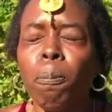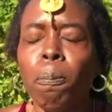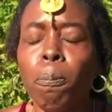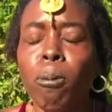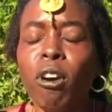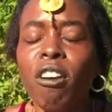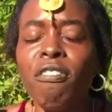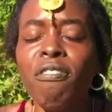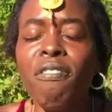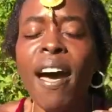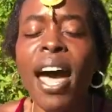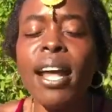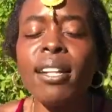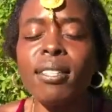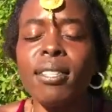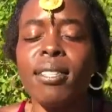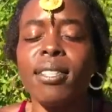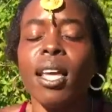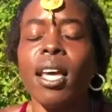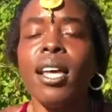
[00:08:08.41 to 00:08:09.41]

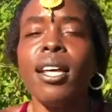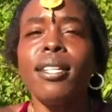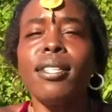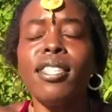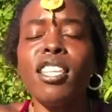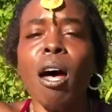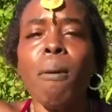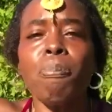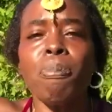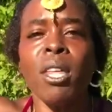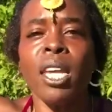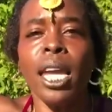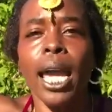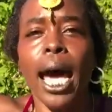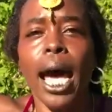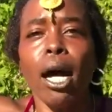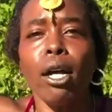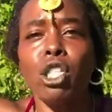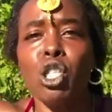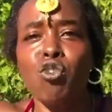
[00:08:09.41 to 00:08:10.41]
prevents something
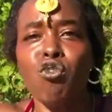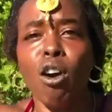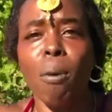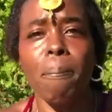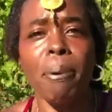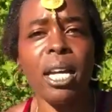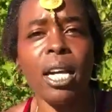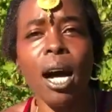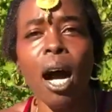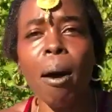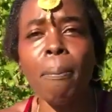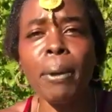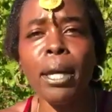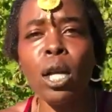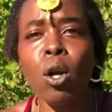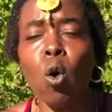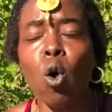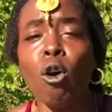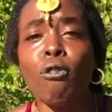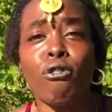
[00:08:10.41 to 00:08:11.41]
else from
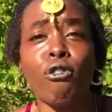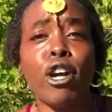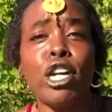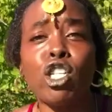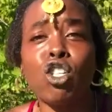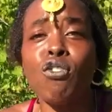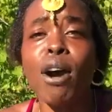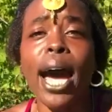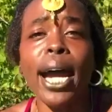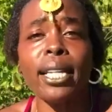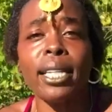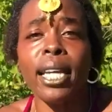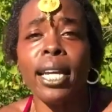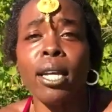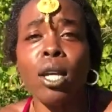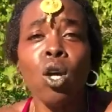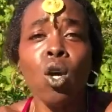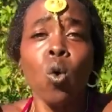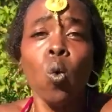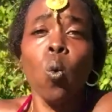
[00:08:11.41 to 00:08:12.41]
becoming or for attracting
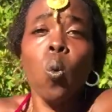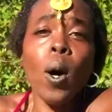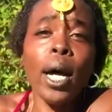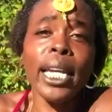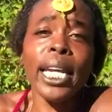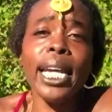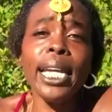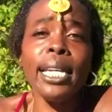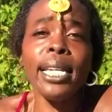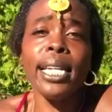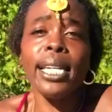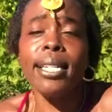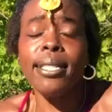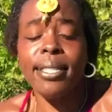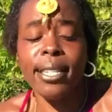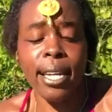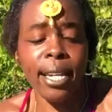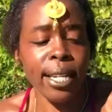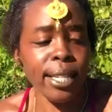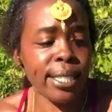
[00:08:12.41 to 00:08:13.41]
what it needs
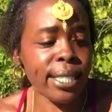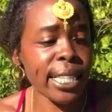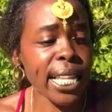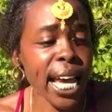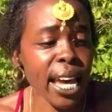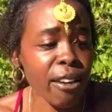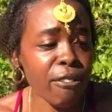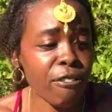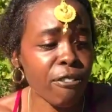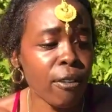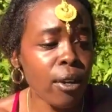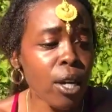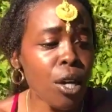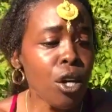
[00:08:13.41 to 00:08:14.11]
in its life.